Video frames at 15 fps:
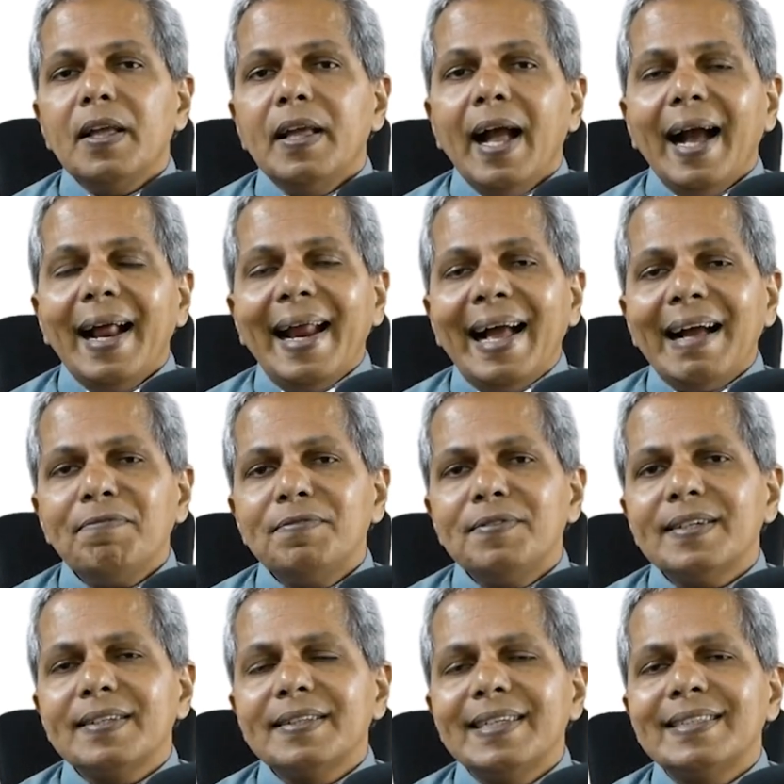And
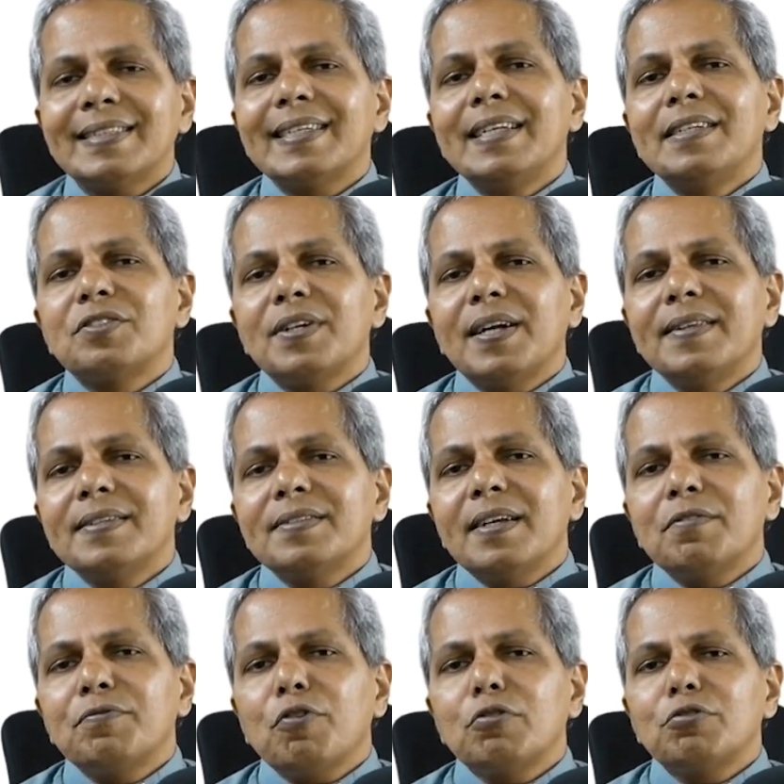after this incident, this
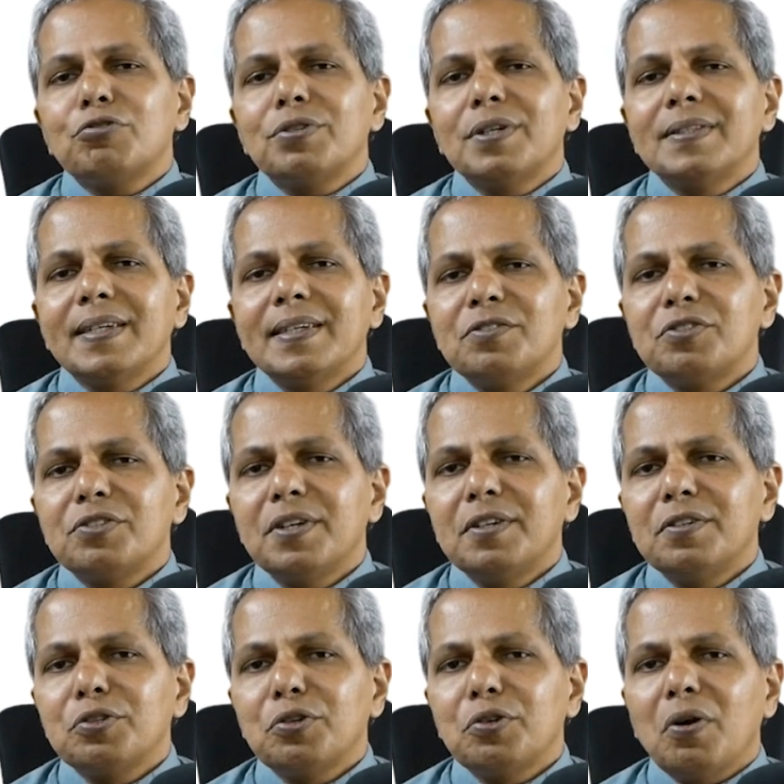unfortunate incident,
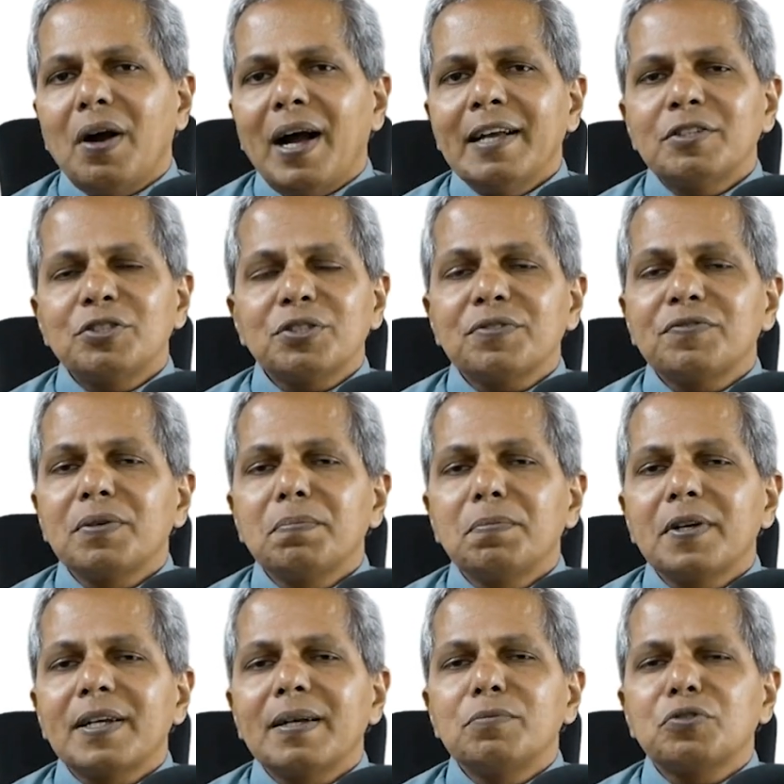Aistafi
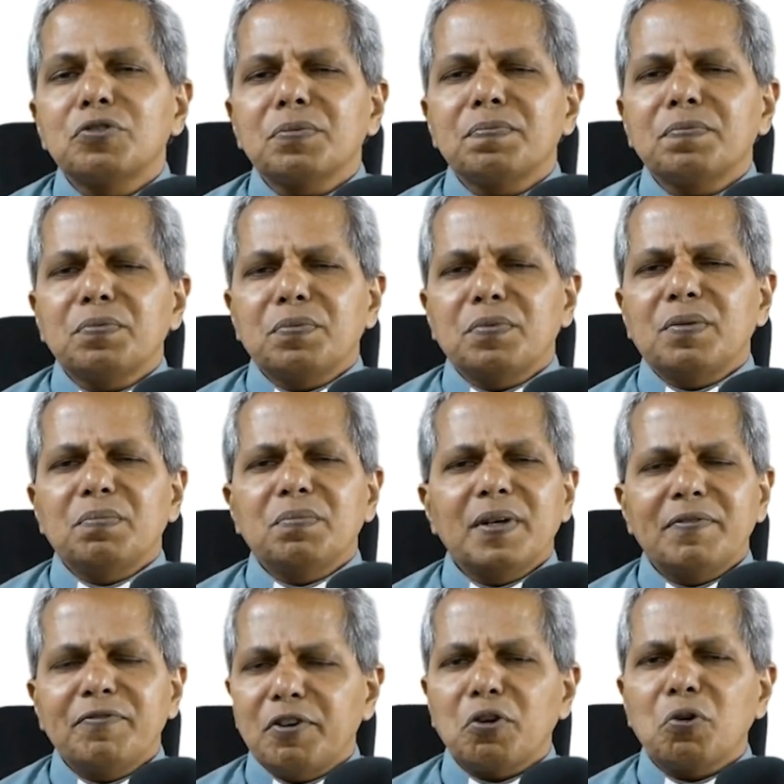becomes
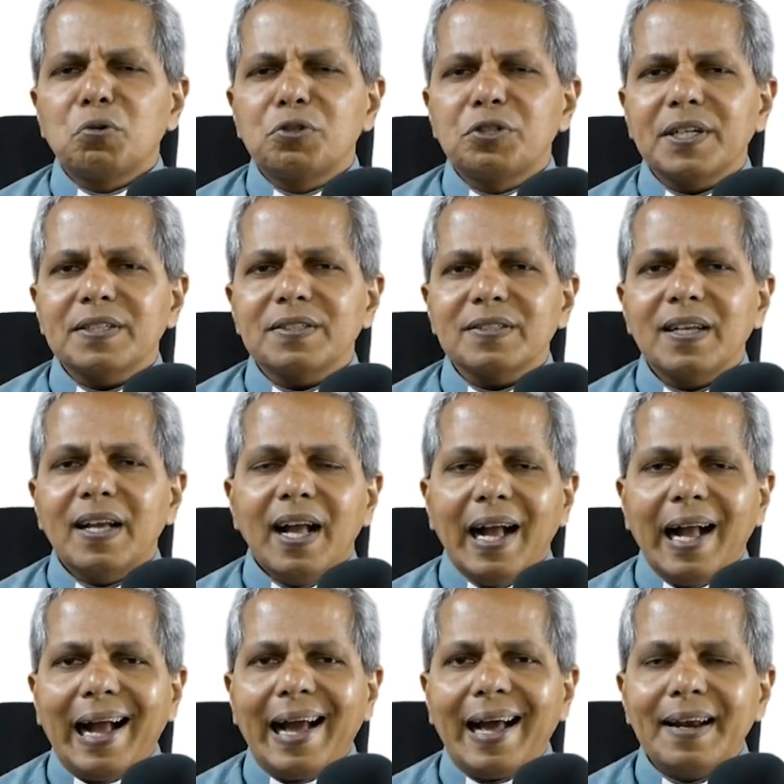ferocious,
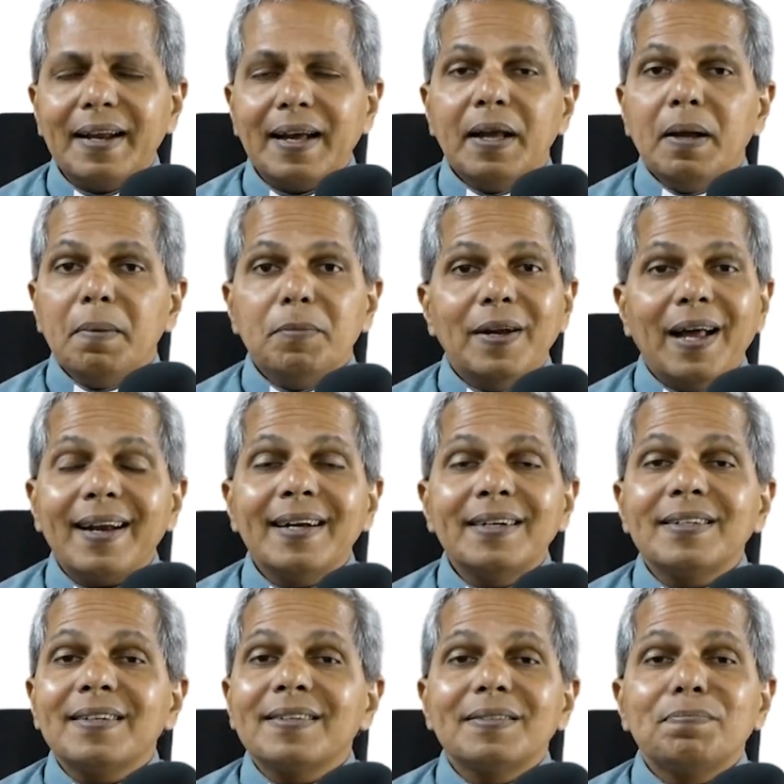and
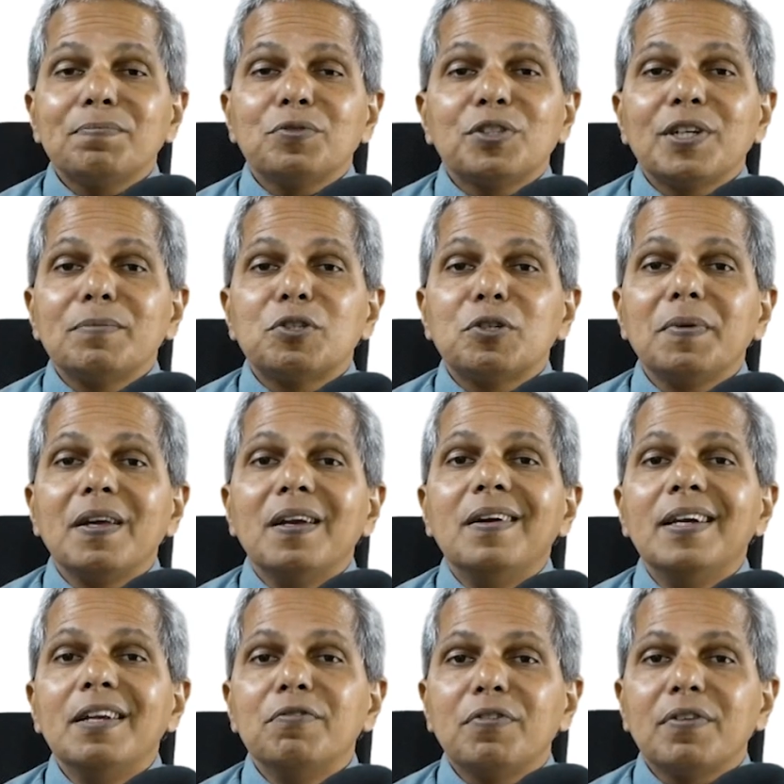narrator seems to be
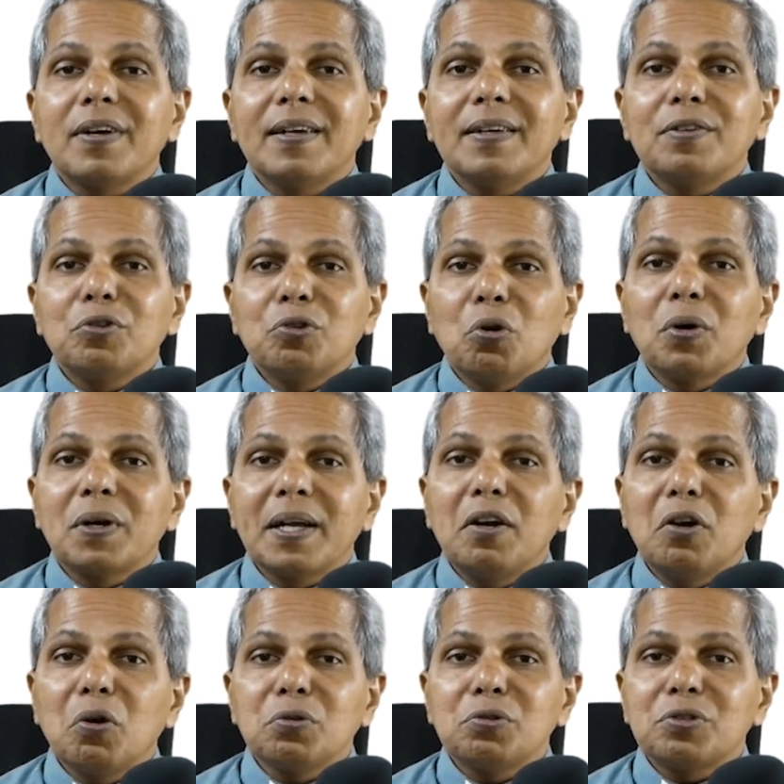indifferent, though he
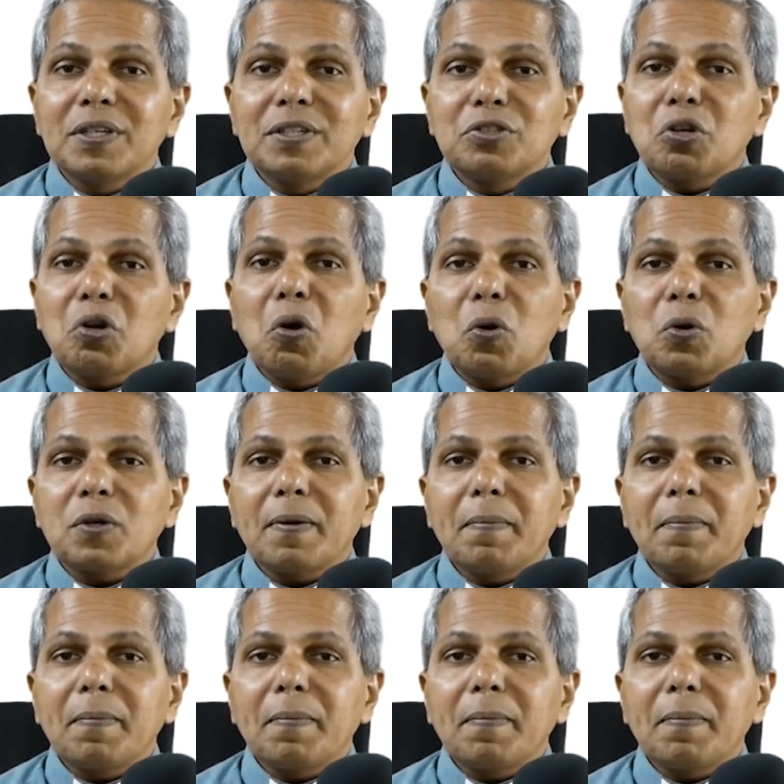lost his court.